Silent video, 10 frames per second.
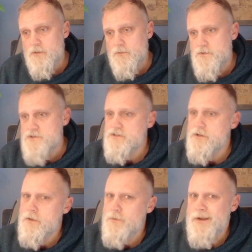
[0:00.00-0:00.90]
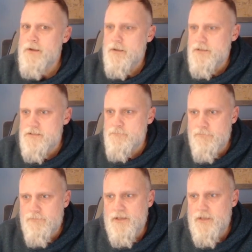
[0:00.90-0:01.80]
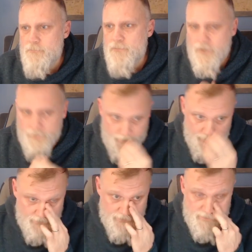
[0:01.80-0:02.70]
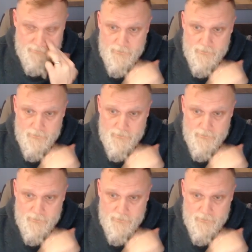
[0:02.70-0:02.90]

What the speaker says: which is not great odds. Again, barring criticals.